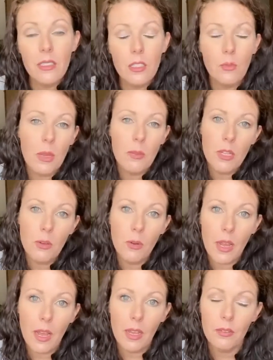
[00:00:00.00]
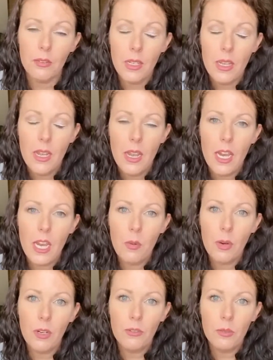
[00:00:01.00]
so maybe you want to have
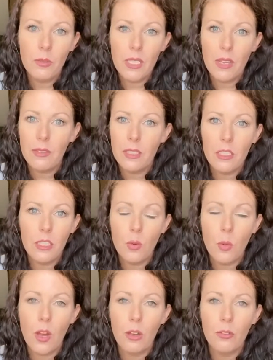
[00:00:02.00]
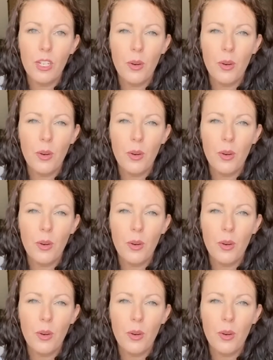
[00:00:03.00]
anywhere from 7 to 12.